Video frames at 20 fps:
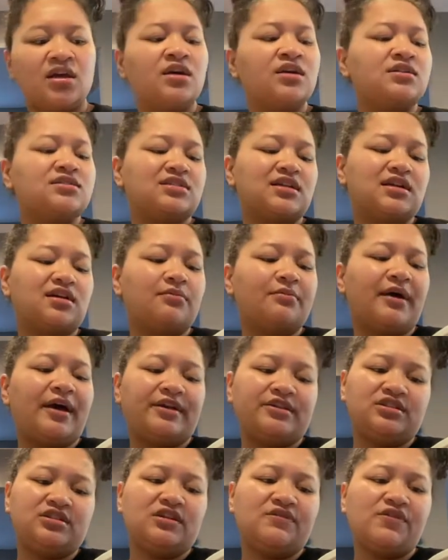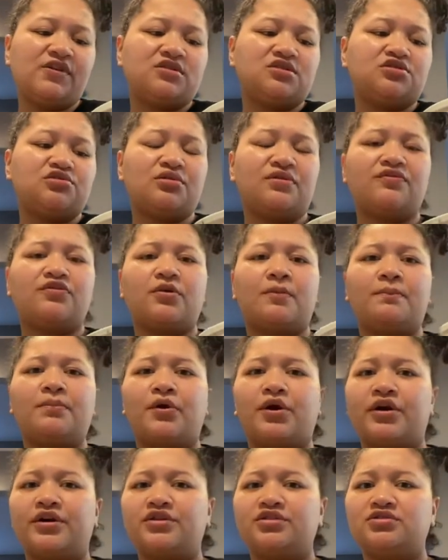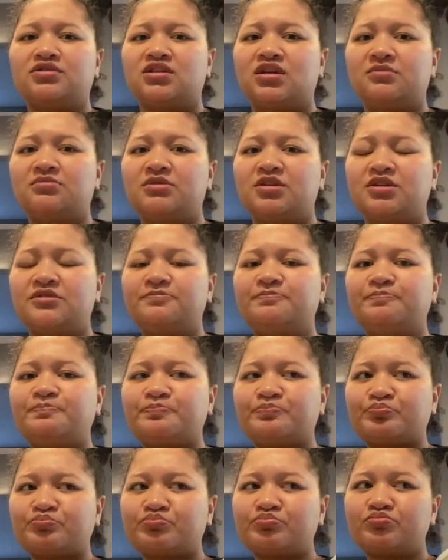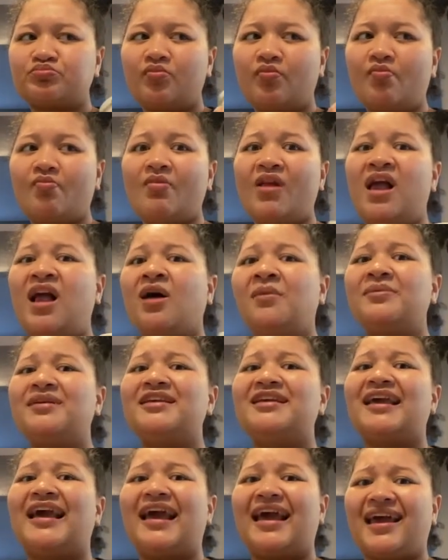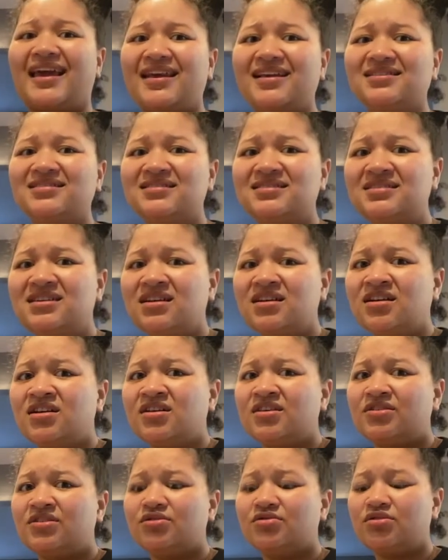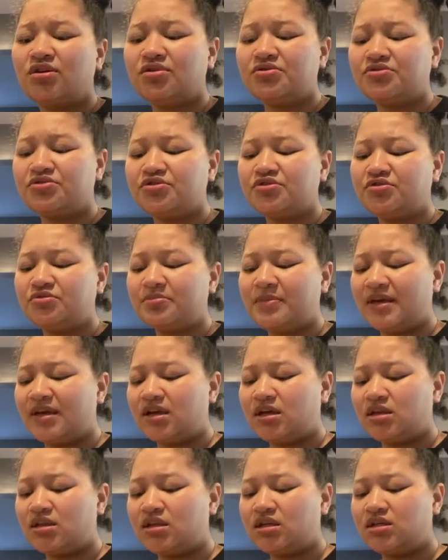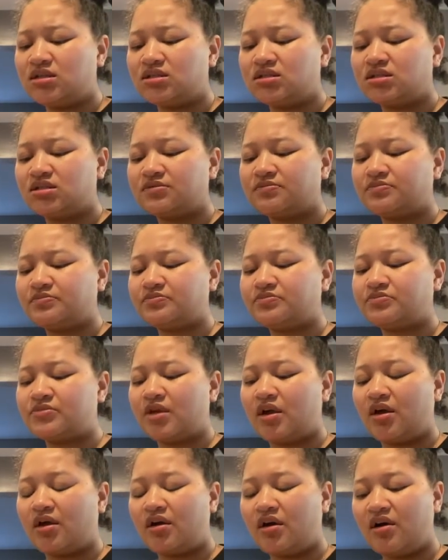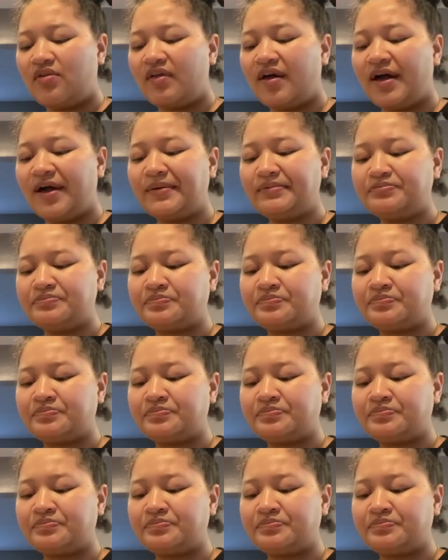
So like imagine if you have to do it for a party or something, how many eggs you go through making this and all that.